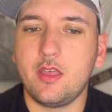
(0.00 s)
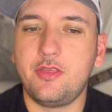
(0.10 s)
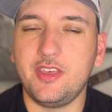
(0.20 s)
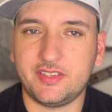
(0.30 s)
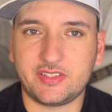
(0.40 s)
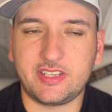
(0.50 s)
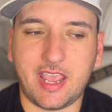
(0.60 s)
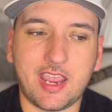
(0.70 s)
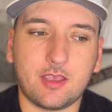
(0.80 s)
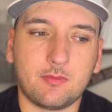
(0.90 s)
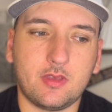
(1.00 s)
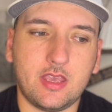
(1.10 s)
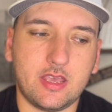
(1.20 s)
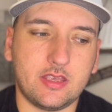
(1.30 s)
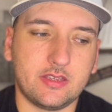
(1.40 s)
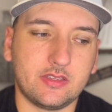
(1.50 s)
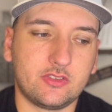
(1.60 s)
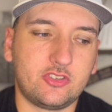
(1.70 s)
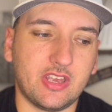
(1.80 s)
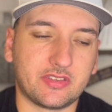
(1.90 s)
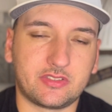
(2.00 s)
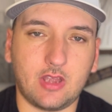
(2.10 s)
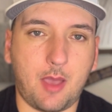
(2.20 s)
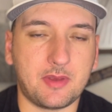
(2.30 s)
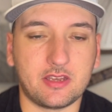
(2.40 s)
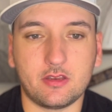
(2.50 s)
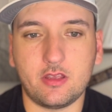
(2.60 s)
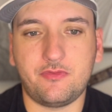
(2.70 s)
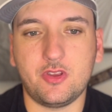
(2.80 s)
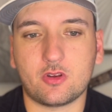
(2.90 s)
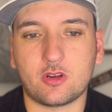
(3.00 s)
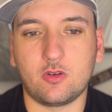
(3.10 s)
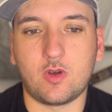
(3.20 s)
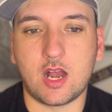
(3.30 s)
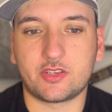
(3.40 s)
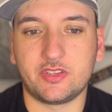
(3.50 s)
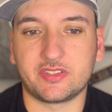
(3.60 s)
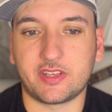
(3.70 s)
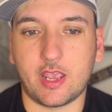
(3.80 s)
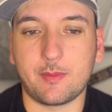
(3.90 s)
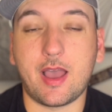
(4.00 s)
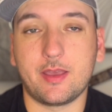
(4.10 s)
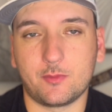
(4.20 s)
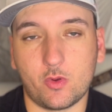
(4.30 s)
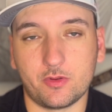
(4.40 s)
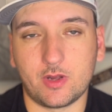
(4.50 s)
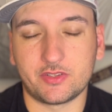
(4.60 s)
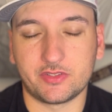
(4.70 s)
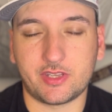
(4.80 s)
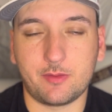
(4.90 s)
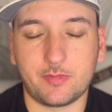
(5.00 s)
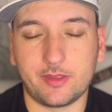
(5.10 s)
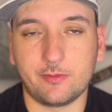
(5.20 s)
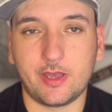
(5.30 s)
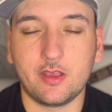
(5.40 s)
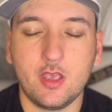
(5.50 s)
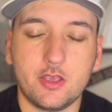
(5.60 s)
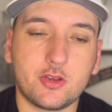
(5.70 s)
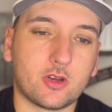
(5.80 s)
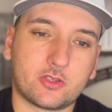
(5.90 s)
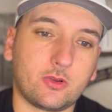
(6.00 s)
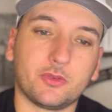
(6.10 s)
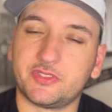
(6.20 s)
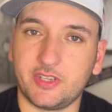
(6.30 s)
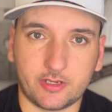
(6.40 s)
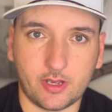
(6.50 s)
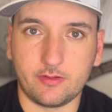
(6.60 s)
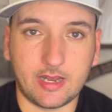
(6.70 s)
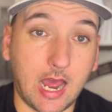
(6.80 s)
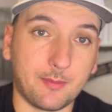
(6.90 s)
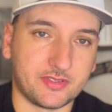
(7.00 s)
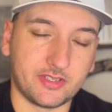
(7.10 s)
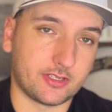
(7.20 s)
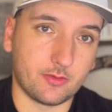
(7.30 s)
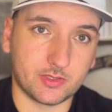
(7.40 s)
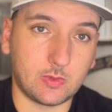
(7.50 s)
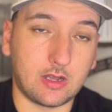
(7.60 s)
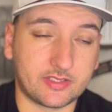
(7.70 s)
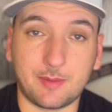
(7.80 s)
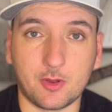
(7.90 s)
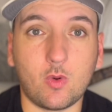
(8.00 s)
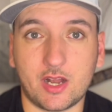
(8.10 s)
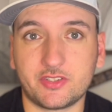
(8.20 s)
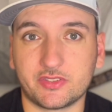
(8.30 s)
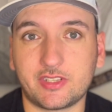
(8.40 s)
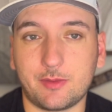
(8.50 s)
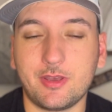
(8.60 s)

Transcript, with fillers: This game is just, I mean, if you're going to watch this game, I am going to watch this game, by the way. You're a total sicko, and I am a sicko as well, because I'm going to watch this game